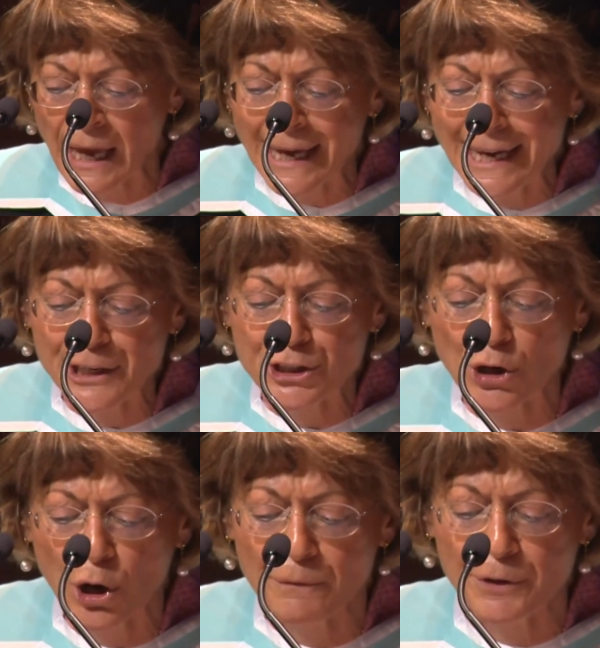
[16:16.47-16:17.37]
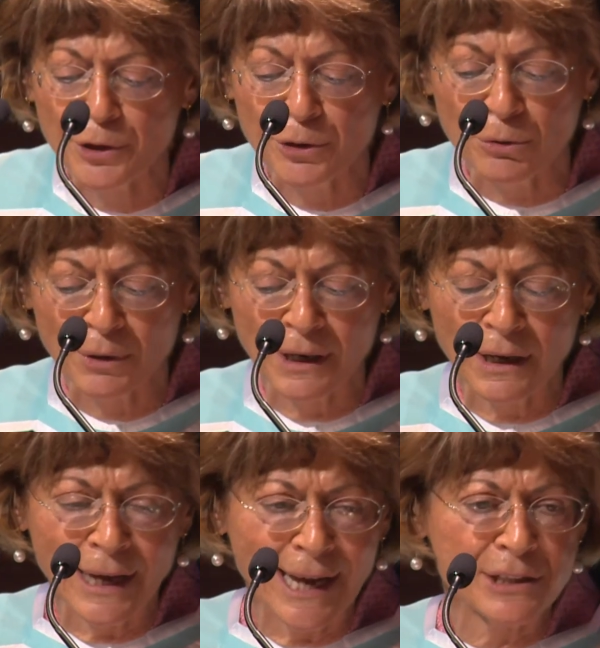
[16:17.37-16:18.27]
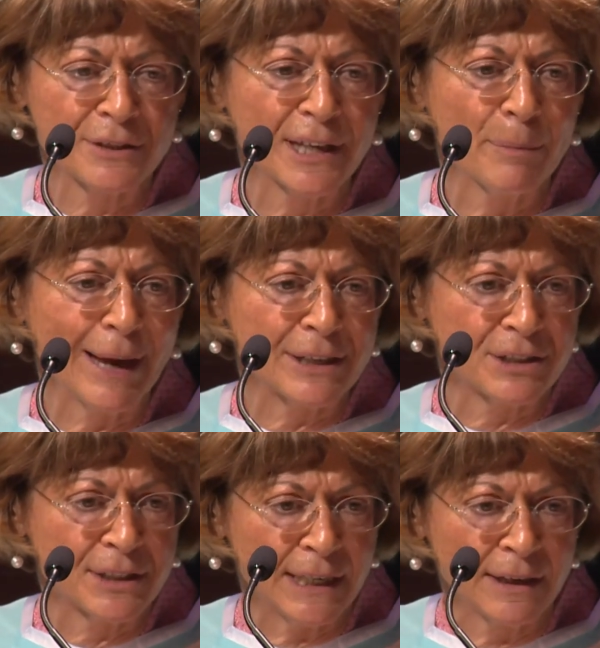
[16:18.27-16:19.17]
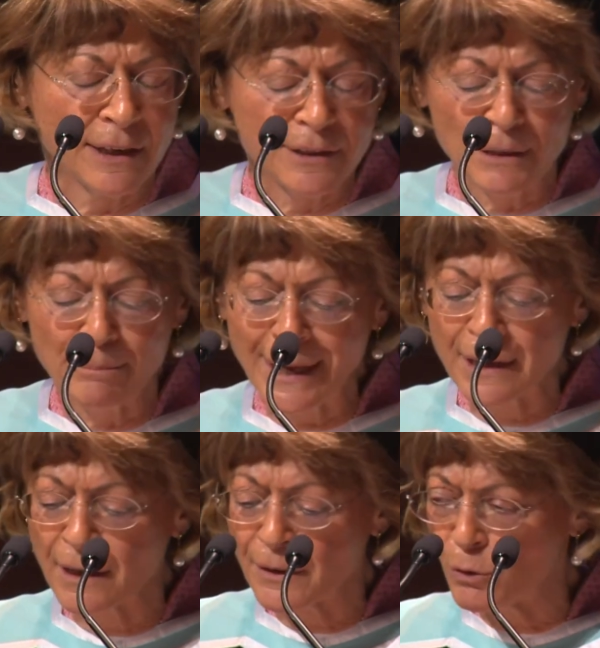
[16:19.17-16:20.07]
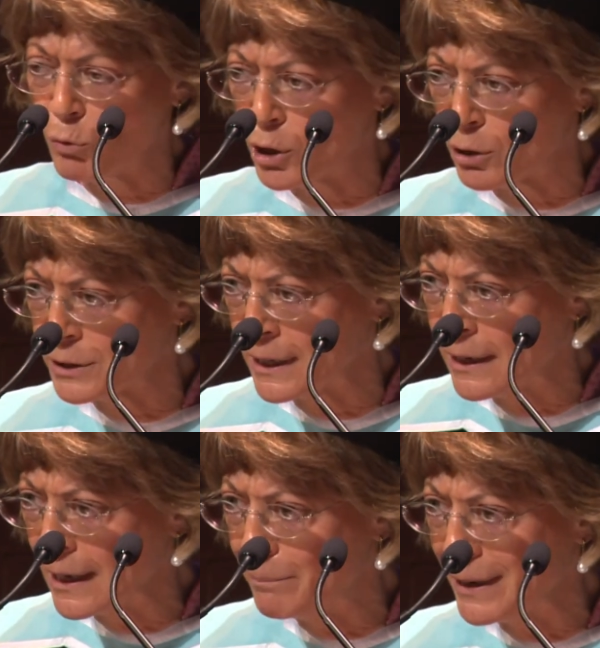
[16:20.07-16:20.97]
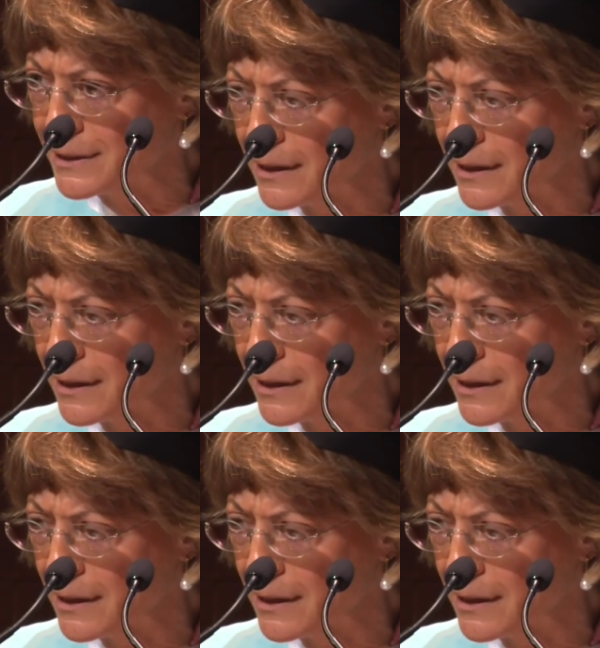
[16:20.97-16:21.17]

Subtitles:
each of you has the capacity to make the world a better